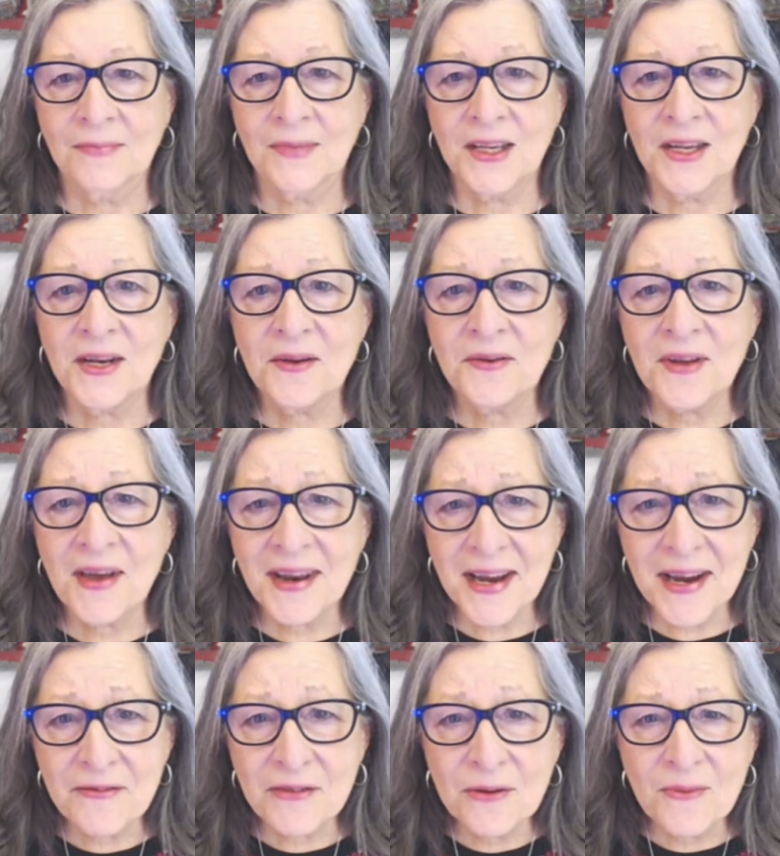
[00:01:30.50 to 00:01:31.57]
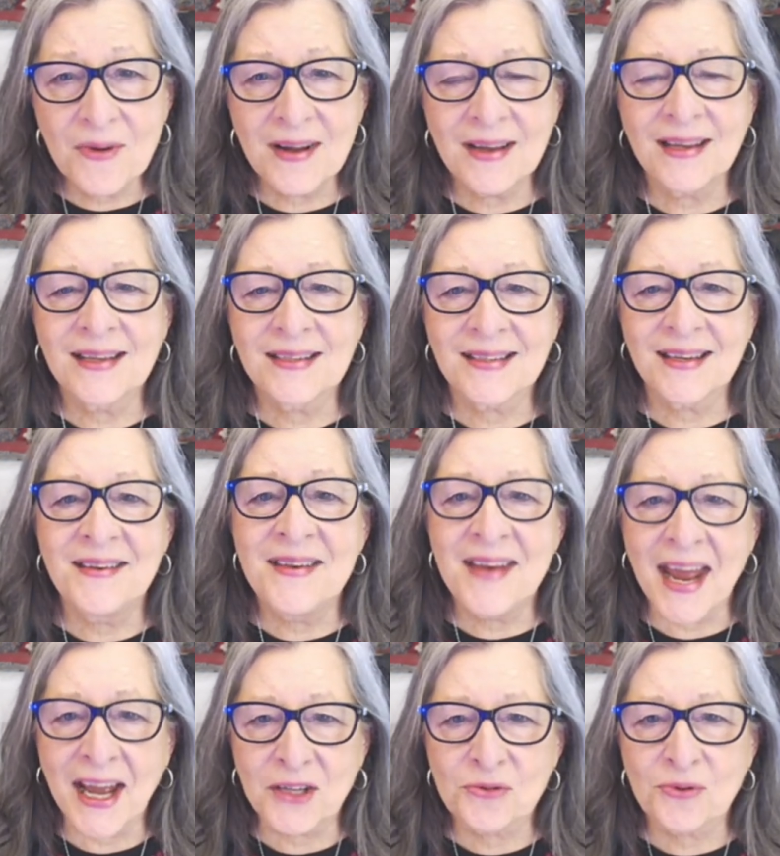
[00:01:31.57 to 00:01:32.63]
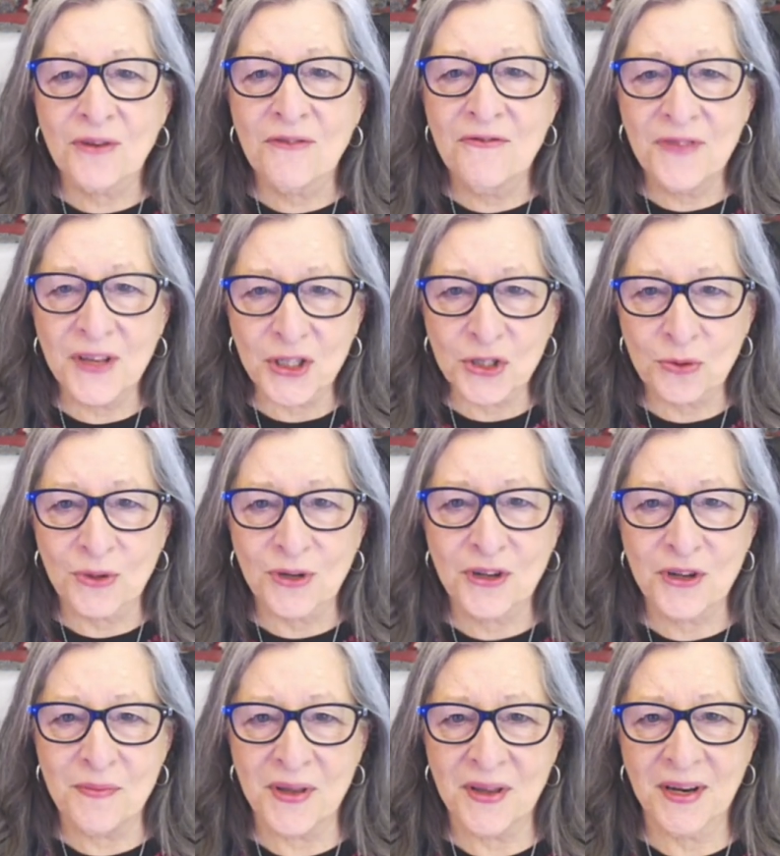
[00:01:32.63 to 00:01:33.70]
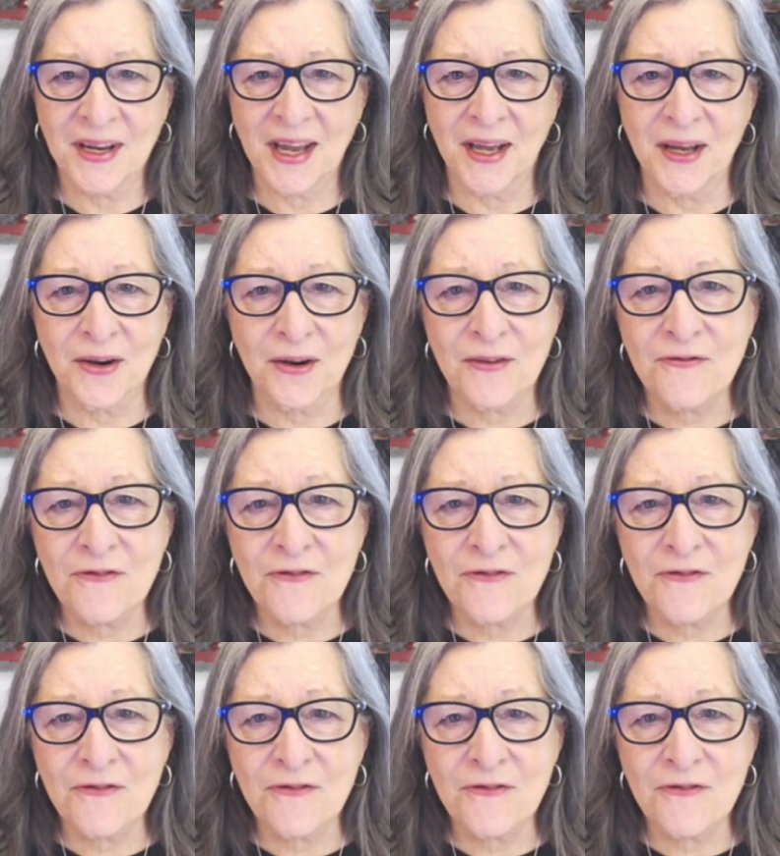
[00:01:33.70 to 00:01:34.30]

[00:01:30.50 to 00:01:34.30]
you know, not everyone is a natural visual communicator.